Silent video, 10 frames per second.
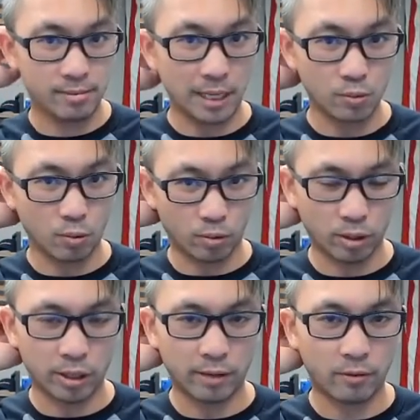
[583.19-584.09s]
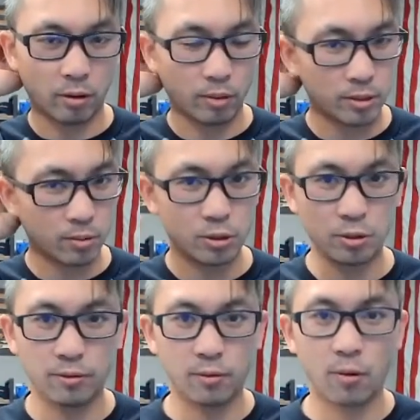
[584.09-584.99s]
That's what we're looking for. That's what we're
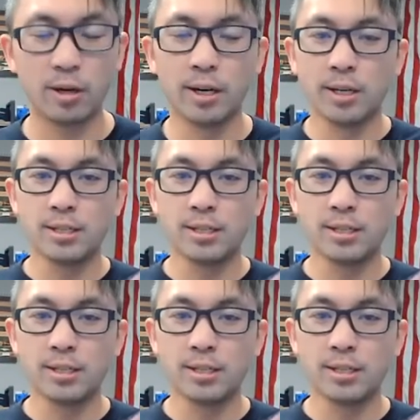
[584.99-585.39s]
shooting for.